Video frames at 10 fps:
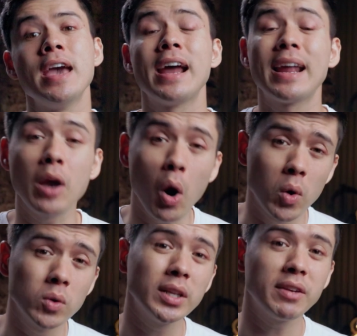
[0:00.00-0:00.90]
and I
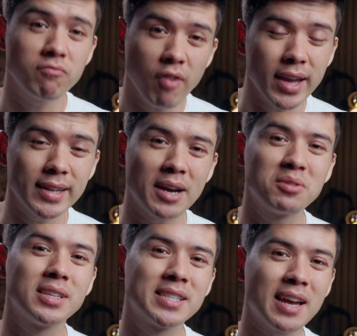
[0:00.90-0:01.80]
only write down
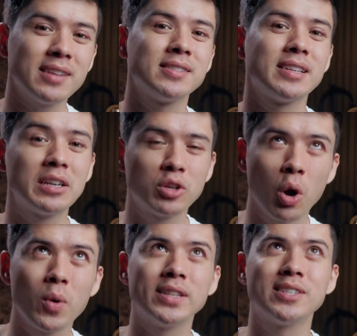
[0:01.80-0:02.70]
the tasks that are
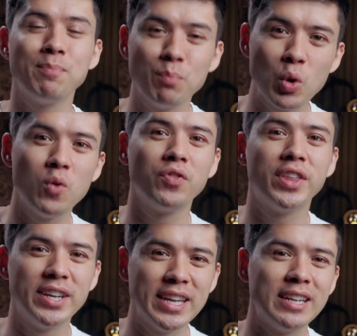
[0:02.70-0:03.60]
going to move the
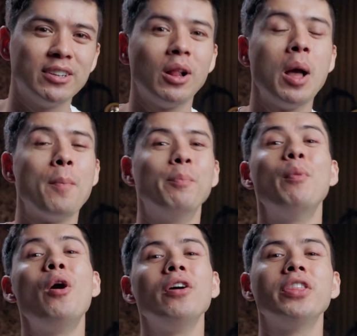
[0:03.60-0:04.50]
needle
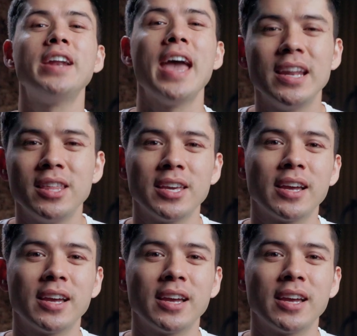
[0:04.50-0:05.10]
more than anything